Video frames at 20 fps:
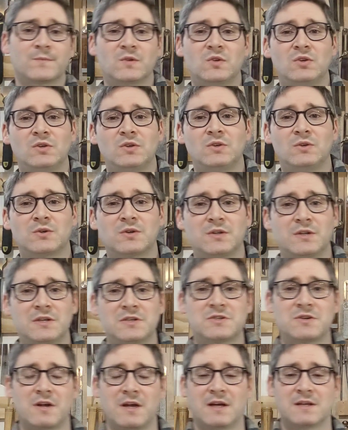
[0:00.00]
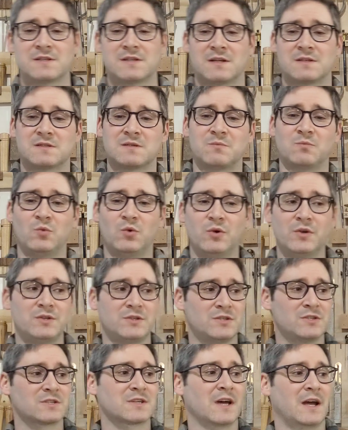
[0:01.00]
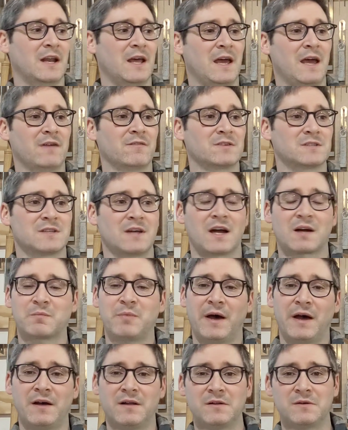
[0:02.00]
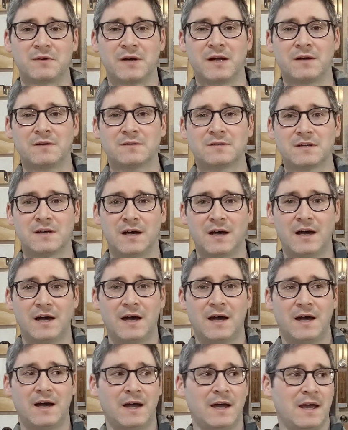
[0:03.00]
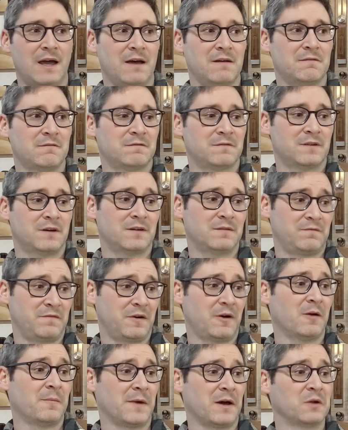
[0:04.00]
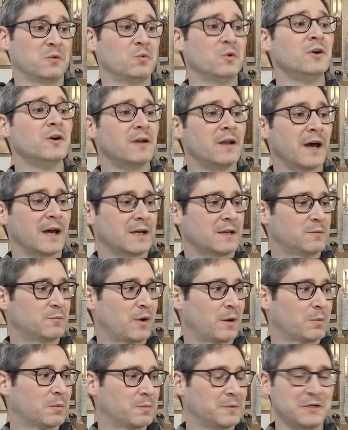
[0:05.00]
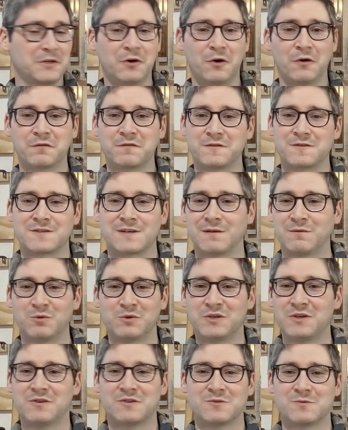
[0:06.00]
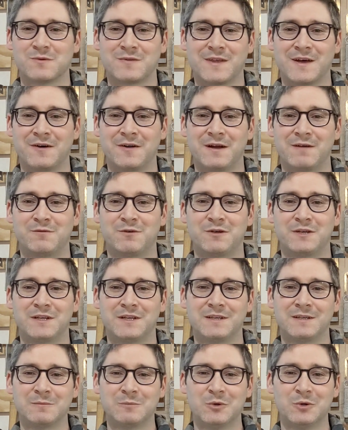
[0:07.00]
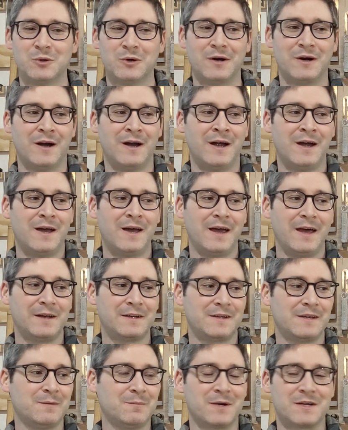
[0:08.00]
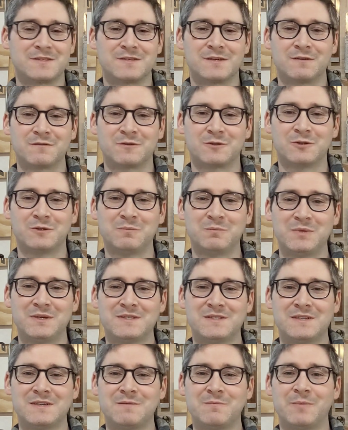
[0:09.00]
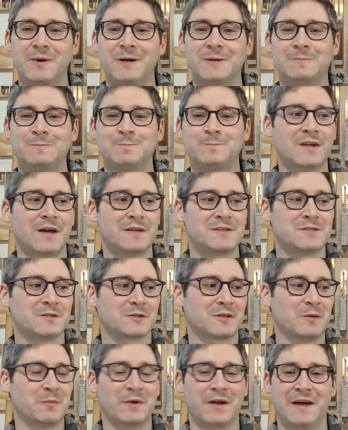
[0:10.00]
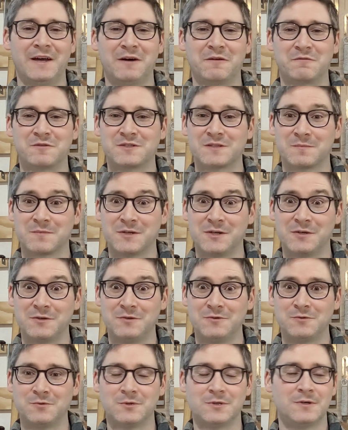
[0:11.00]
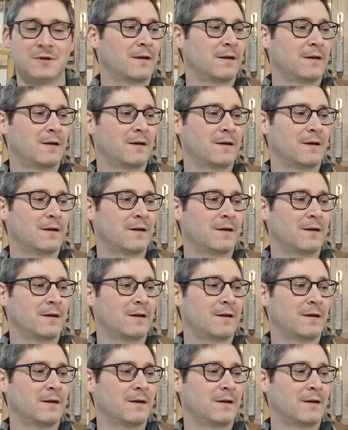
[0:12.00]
You can get your hands on some wood and just kind of have a stockpile around. I have a fair amount of wood. I could probably go for several years without ever needing more and keep myself good and busy, but I still keep an eye out for something unusual.